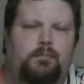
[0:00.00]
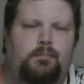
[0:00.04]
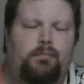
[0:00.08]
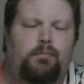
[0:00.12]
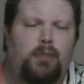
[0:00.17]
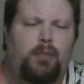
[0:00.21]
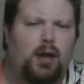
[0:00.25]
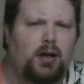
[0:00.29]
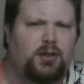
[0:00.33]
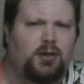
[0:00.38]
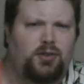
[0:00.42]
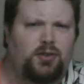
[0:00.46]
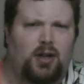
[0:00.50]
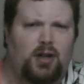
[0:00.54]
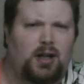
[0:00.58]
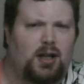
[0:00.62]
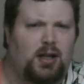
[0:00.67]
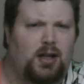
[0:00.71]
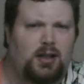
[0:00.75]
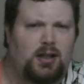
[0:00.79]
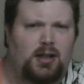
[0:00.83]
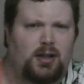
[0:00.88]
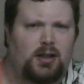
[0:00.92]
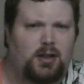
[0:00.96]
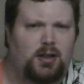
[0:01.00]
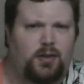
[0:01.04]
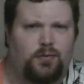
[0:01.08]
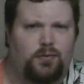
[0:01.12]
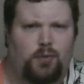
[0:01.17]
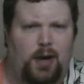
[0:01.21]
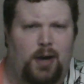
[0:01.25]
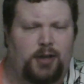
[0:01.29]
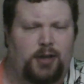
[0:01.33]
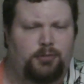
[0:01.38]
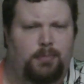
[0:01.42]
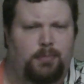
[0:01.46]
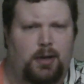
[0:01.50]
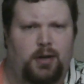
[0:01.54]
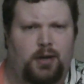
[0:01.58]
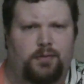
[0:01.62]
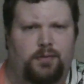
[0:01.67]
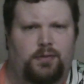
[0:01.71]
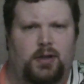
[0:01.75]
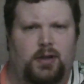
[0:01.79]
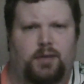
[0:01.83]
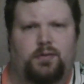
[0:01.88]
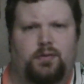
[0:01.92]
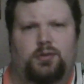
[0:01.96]
Because I love raspberry
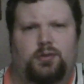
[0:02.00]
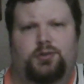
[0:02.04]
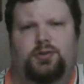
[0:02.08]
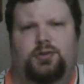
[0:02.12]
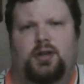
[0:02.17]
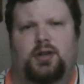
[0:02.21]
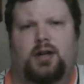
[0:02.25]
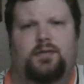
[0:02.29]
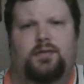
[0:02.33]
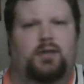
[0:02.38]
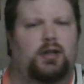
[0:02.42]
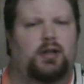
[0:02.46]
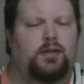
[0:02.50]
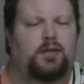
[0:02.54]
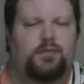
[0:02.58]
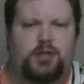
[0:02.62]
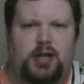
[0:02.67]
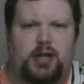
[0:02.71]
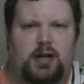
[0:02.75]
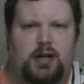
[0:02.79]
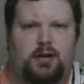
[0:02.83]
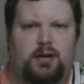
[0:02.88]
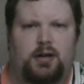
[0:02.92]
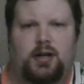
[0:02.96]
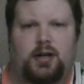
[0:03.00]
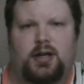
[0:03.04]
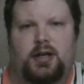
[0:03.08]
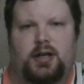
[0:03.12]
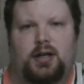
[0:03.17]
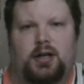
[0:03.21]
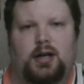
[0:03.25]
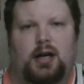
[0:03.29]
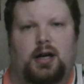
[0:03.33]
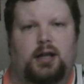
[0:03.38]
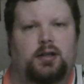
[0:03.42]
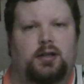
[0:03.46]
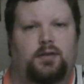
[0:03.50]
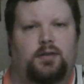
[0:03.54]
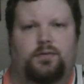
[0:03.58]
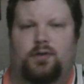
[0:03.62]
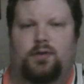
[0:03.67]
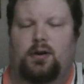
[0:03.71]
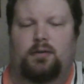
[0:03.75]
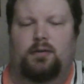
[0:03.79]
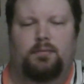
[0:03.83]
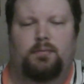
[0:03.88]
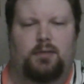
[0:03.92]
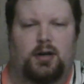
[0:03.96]
flavored stuff. I love cherry. I love
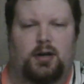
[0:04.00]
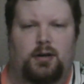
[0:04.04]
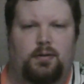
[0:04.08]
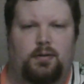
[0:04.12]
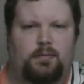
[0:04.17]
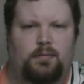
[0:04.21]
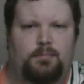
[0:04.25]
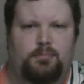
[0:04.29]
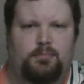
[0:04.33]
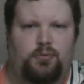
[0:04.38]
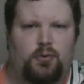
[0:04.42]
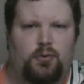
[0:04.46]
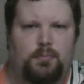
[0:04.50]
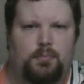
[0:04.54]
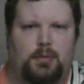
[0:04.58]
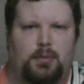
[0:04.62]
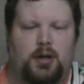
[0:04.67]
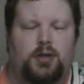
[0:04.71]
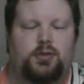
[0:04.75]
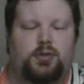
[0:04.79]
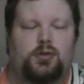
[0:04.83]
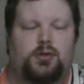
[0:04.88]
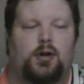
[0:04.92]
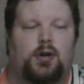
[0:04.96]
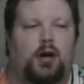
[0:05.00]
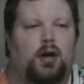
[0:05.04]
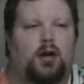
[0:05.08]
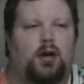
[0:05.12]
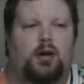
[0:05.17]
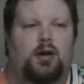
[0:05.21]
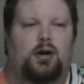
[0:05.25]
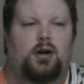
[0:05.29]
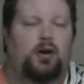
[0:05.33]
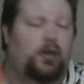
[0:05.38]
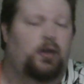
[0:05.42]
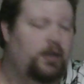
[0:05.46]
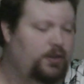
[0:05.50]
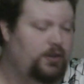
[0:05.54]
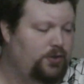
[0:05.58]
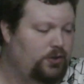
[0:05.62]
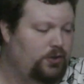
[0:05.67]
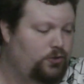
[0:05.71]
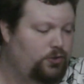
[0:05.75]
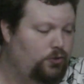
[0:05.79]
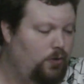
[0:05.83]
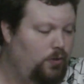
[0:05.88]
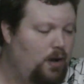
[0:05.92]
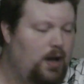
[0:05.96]
fruit punch. All that
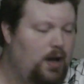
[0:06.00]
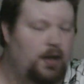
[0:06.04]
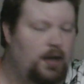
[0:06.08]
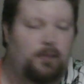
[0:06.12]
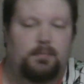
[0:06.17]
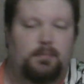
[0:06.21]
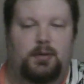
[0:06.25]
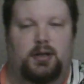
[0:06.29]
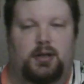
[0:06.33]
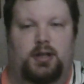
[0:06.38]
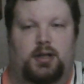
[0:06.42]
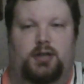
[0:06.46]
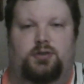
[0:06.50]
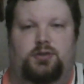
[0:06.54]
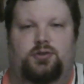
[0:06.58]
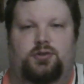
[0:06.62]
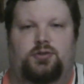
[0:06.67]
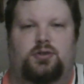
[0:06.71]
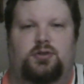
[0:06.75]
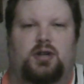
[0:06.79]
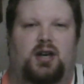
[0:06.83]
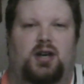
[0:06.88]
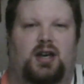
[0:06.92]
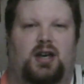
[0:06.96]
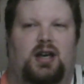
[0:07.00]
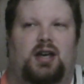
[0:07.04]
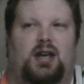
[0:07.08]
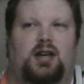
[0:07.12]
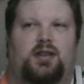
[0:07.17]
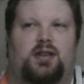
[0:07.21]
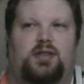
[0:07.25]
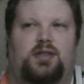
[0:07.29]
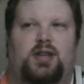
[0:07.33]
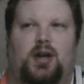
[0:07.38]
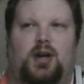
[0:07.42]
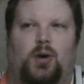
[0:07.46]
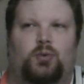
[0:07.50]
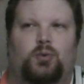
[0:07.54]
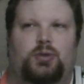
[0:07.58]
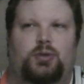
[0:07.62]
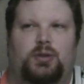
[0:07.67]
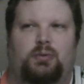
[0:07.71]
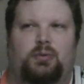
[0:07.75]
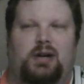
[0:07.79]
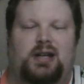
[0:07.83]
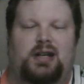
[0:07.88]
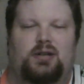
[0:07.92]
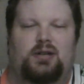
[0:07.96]
sounds great, but it's just the only
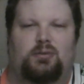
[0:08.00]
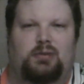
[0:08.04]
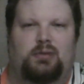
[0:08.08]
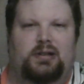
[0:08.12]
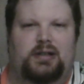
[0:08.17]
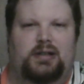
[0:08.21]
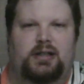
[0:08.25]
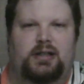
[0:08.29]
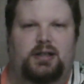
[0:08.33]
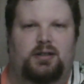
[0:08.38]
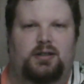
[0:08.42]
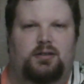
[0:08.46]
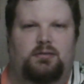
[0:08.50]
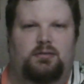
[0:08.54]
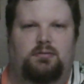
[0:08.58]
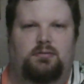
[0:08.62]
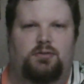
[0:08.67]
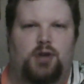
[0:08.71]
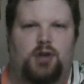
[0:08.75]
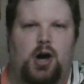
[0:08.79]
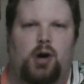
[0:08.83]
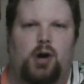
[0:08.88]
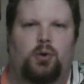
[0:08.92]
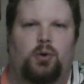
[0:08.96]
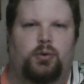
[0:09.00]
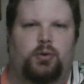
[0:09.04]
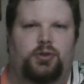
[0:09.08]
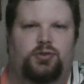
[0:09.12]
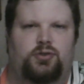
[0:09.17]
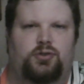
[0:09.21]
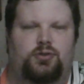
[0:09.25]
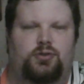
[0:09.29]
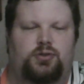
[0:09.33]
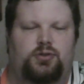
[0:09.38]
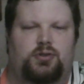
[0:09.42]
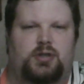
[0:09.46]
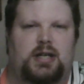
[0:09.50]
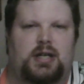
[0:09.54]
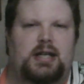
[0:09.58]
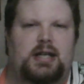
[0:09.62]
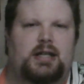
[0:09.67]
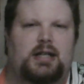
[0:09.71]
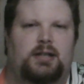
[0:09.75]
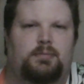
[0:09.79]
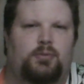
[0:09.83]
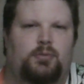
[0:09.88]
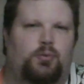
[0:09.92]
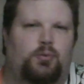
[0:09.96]
way to really know is to just eat
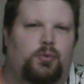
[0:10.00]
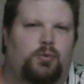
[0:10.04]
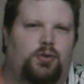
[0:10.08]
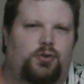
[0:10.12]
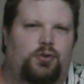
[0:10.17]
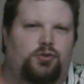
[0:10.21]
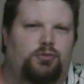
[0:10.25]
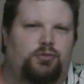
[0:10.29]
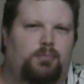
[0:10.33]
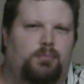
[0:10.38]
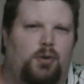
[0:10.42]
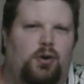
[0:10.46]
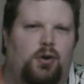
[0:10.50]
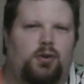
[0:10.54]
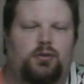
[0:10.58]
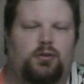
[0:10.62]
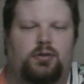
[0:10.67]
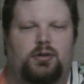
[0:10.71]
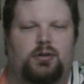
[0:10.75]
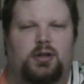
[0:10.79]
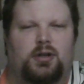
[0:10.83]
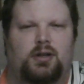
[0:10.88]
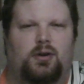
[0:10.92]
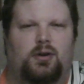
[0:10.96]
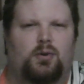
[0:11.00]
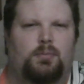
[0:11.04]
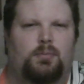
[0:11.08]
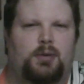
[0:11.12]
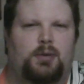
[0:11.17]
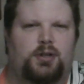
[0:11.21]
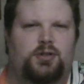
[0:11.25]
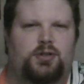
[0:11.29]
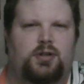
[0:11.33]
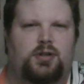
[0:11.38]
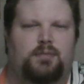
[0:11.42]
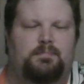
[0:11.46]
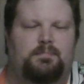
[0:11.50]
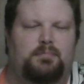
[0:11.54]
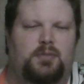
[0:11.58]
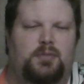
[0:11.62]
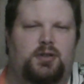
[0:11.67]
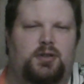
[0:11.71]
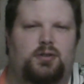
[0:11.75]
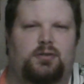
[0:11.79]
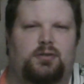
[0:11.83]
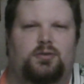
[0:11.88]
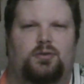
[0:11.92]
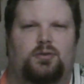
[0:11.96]
them. And where they're small, you get a whole bunch of them.
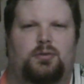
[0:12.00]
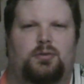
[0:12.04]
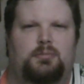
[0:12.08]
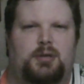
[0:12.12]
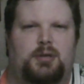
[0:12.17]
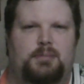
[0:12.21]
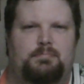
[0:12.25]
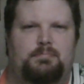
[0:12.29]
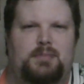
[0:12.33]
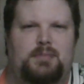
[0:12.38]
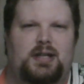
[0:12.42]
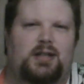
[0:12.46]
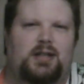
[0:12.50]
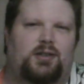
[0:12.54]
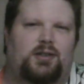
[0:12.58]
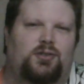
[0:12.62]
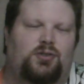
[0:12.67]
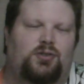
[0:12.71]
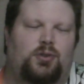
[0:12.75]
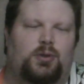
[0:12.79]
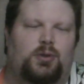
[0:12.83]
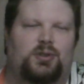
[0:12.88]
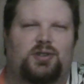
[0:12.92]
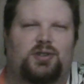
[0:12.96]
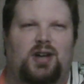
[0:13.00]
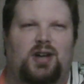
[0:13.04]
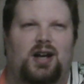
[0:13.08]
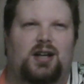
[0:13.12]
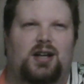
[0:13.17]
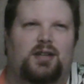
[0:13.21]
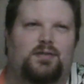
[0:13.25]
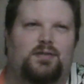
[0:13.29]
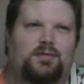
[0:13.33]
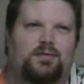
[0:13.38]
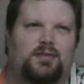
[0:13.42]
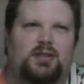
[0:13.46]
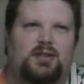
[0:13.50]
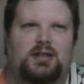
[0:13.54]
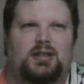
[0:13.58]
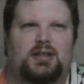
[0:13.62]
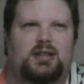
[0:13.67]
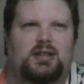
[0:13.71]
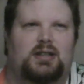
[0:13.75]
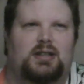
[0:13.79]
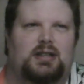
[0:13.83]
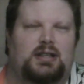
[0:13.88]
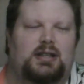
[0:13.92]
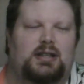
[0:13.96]
It's going to be a mix, so it's
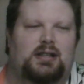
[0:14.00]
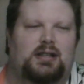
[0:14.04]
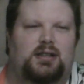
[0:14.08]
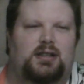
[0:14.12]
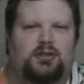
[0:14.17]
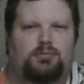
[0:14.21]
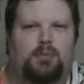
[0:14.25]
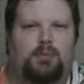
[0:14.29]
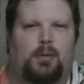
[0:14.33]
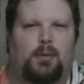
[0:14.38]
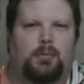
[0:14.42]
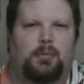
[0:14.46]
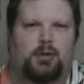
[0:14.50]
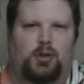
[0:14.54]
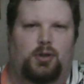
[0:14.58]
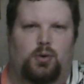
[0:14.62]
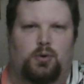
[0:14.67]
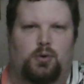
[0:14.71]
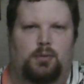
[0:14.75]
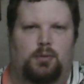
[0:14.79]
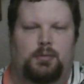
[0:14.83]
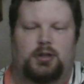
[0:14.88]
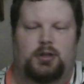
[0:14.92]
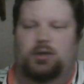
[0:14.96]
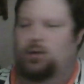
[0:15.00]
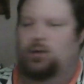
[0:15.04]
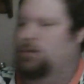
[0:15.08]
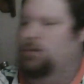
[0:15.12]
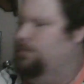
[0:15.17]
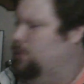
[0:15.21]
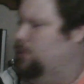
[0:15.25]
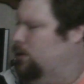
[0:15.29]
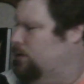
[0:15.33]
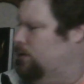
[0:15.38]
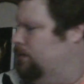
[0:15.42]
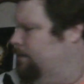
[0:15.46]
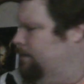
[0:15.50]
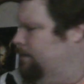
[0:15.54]
probably lower on my totem pole.